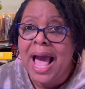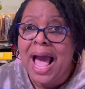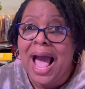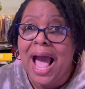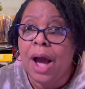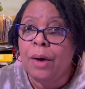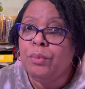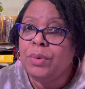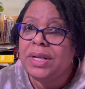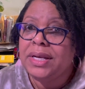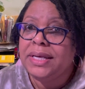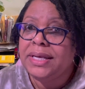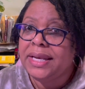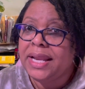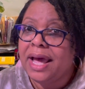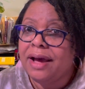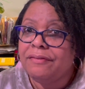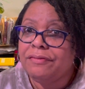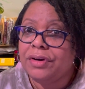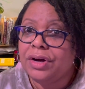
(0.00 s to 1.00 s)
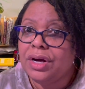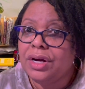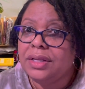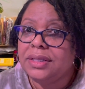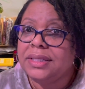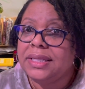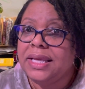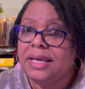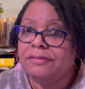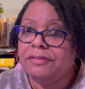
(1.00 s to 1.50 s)
I would never
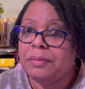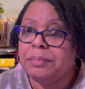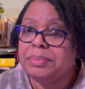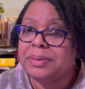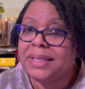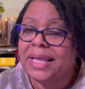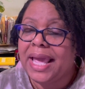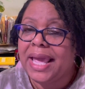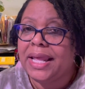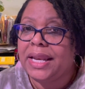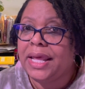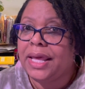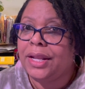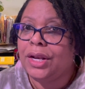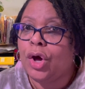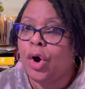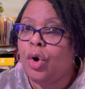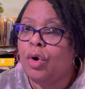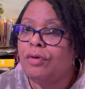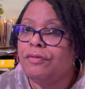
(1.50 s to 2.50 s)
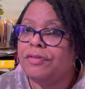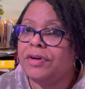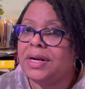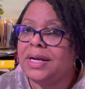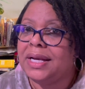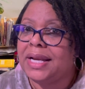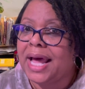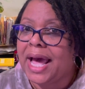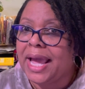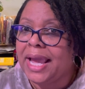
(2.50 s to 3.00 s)
leave a plant in
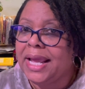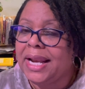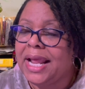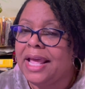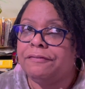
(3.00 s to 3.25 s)
overnight.